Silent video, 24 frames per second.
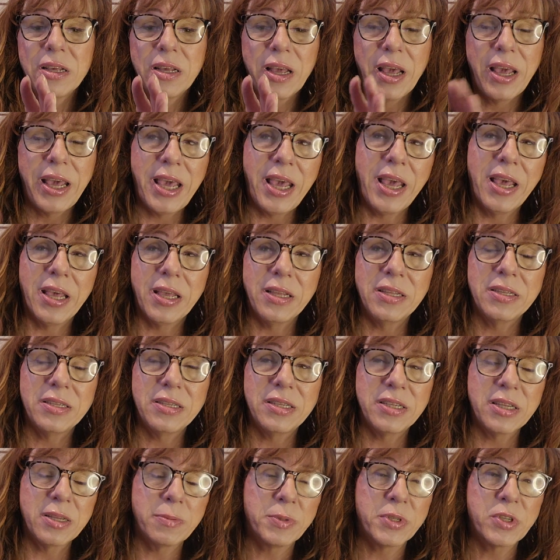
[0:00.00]
hit
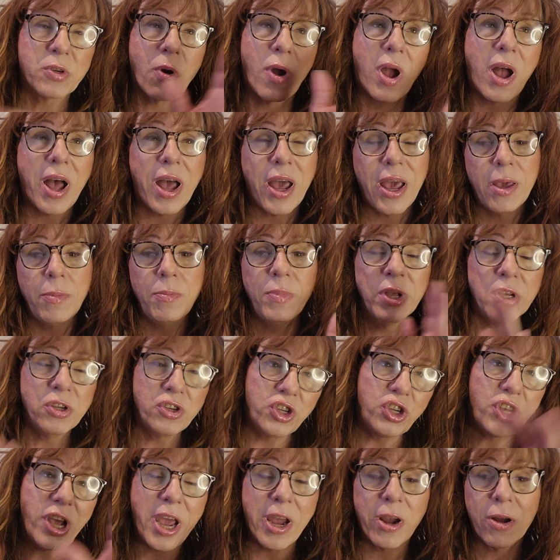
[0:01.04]
subscribe,
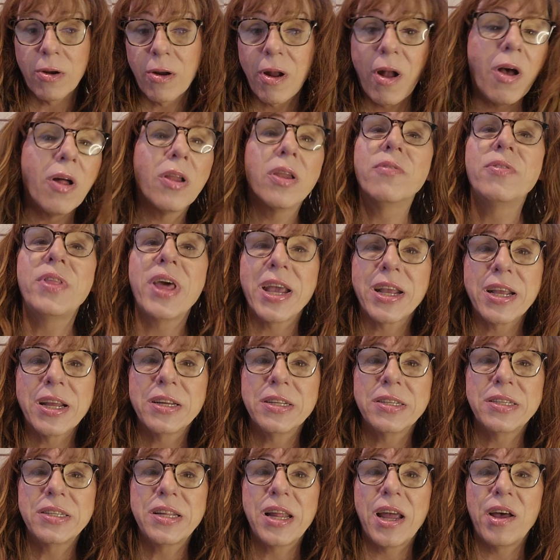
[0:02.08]
share, all of that
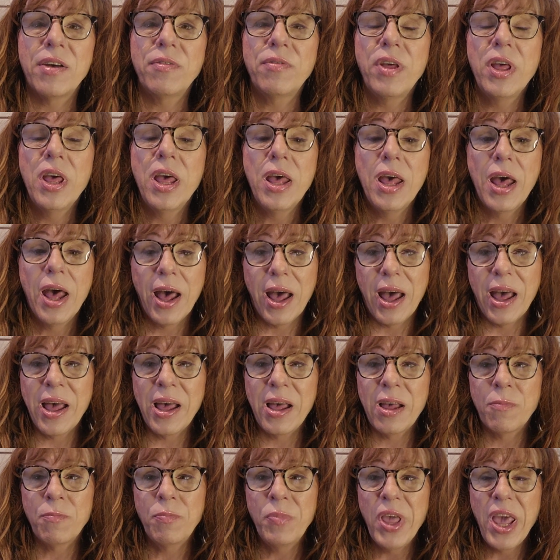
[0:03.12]
kind of stuff.
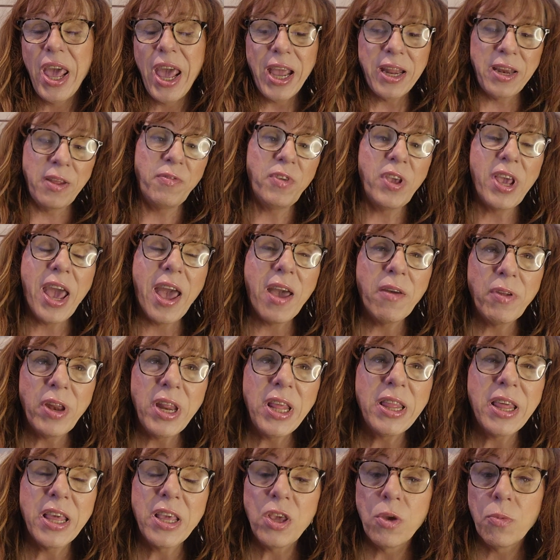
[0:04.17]
And if you have
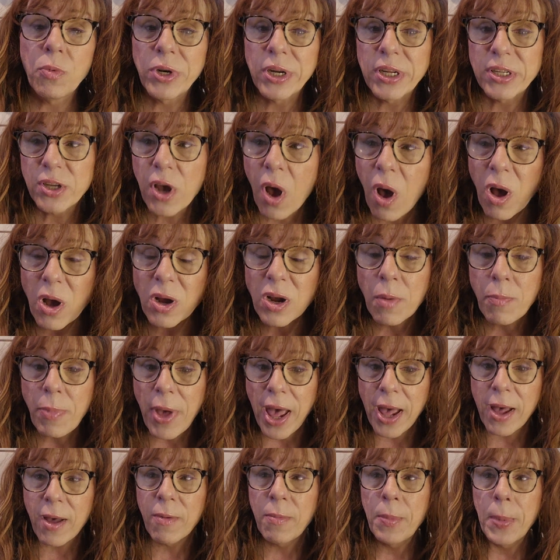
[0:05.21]
anything you want to talk
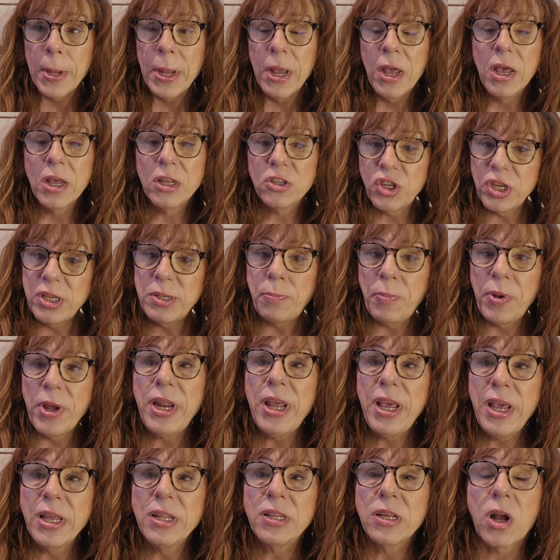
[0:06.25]
about, just put
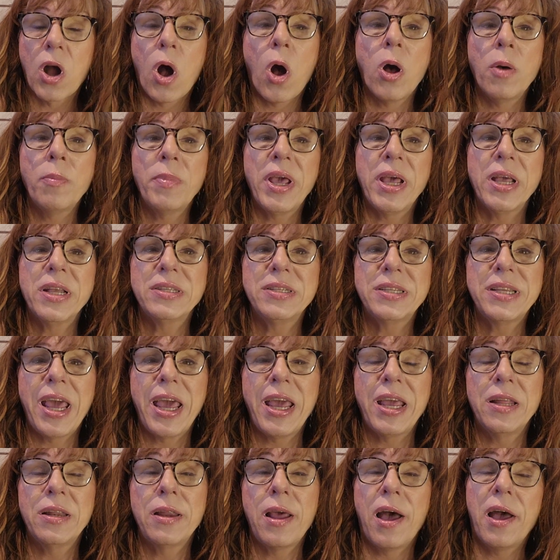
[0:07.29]
it in the comments.
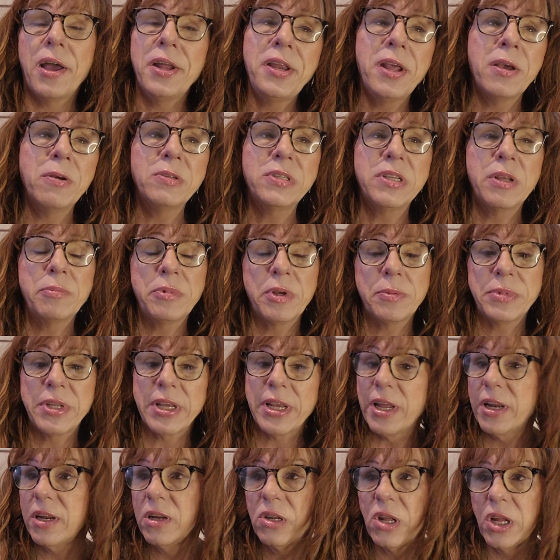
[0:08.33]
And I know sometimes I
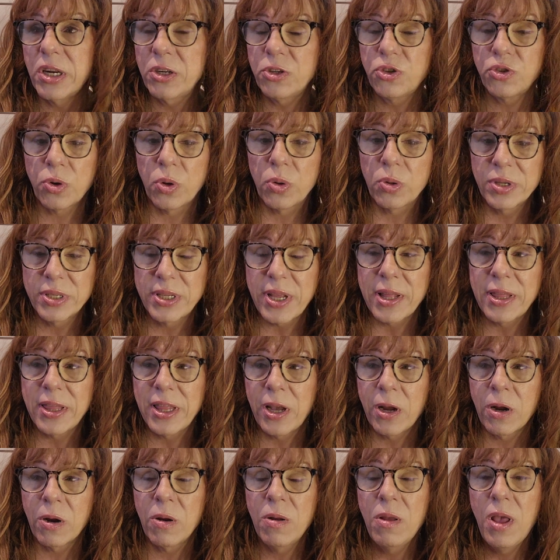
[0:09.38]
get a lot of trolls out
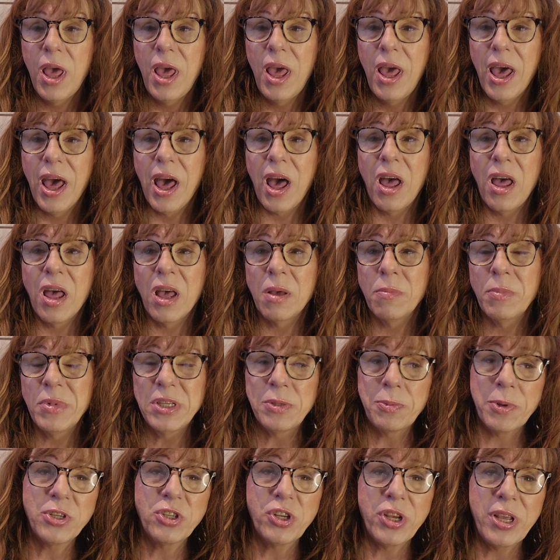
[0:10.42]
there,
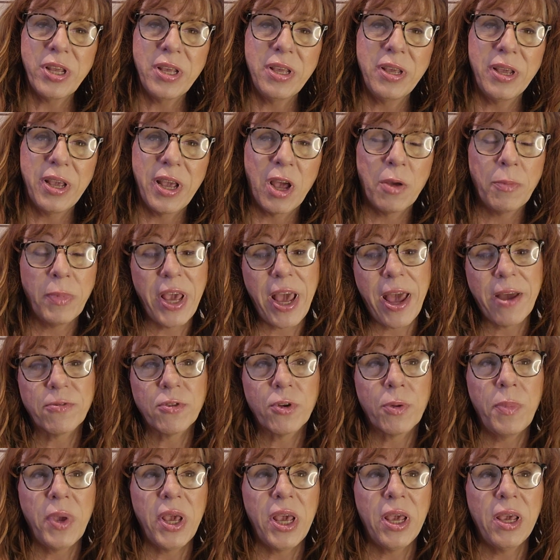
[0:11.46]
especially coming
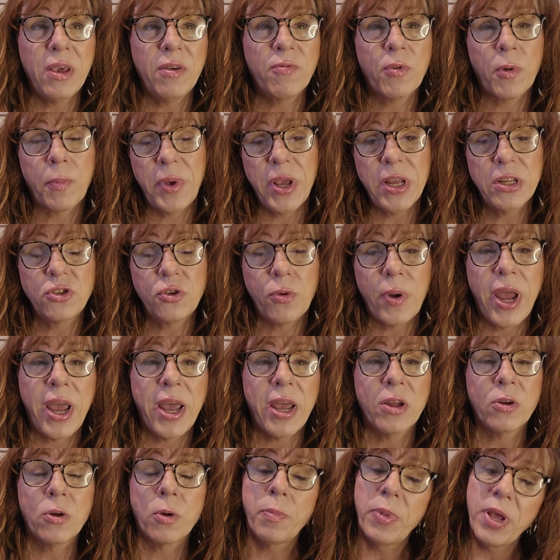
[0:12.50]
after me for being
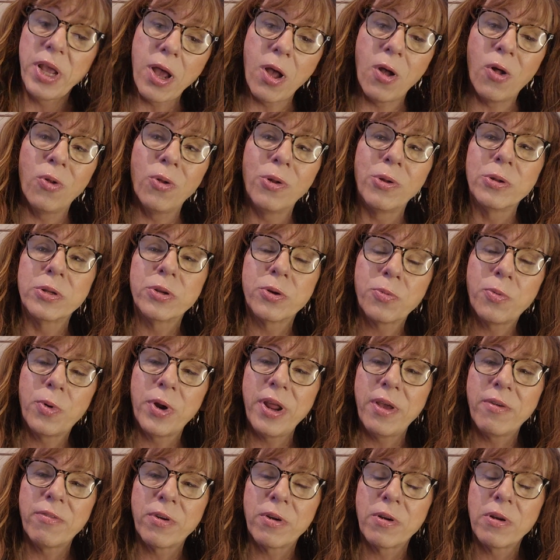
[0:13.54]
trans or being old or
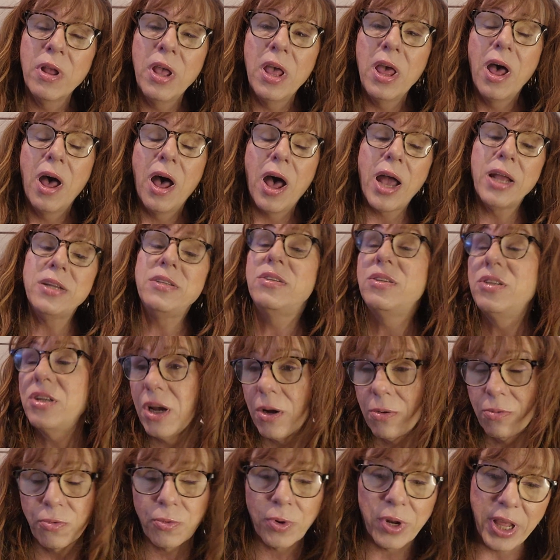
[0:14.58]
whatever. I
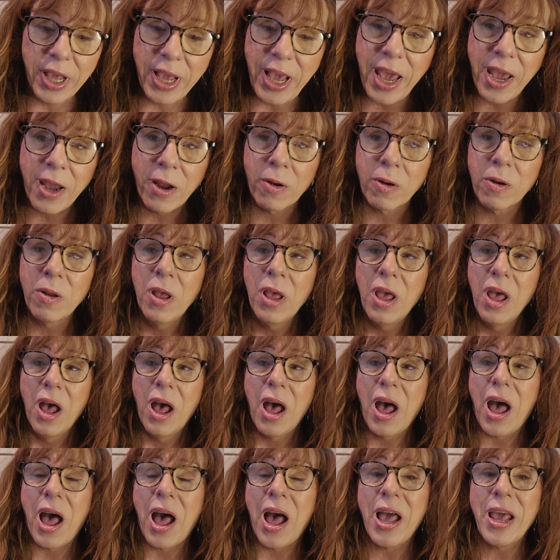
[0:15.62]
don't really care.
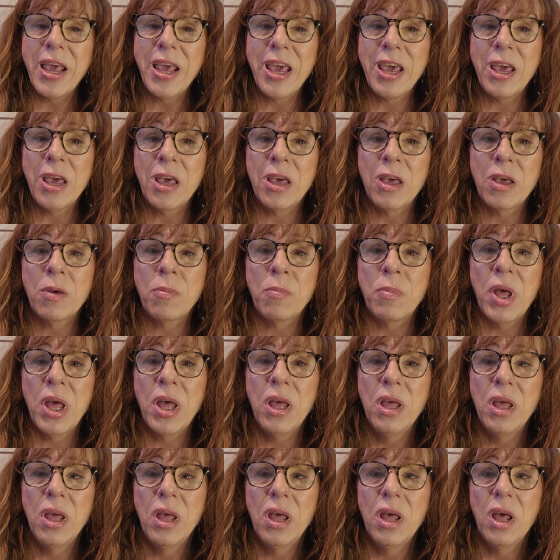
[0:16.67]
I
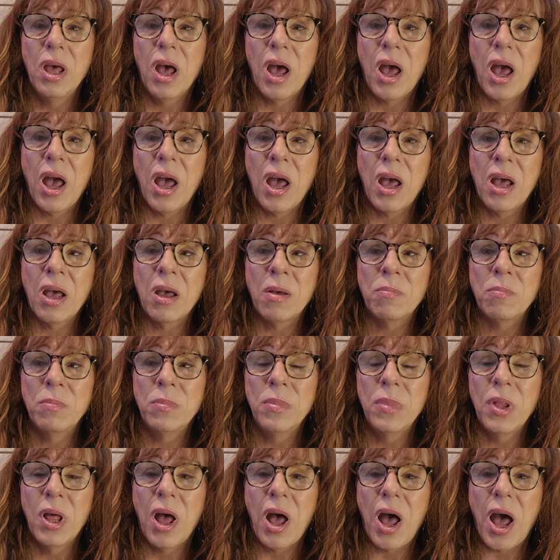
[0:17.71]

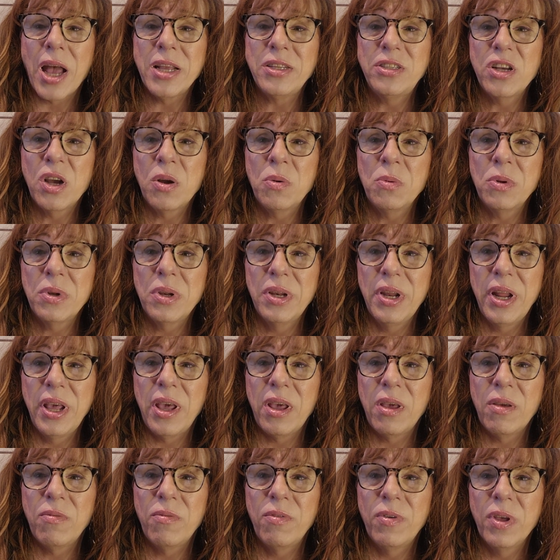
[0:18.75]
don't
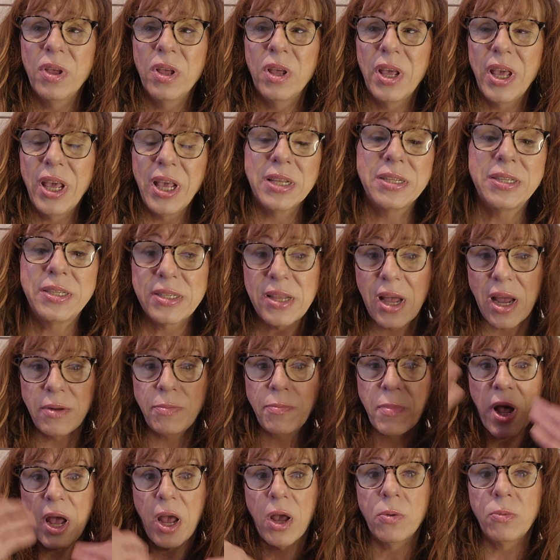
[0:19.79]
live inside
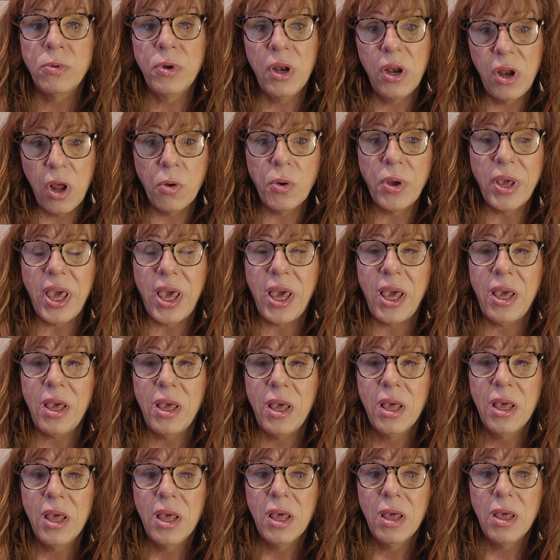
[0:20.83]
my own Loki,
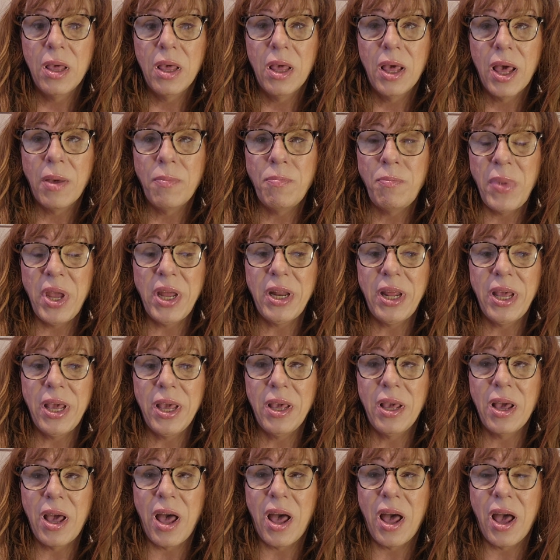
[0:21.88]

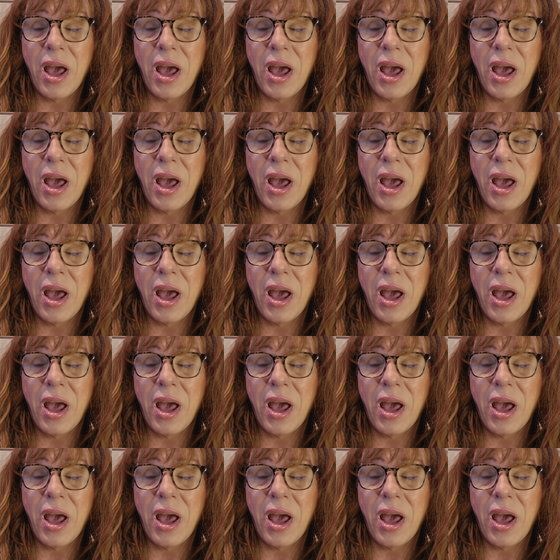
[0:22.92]
meaning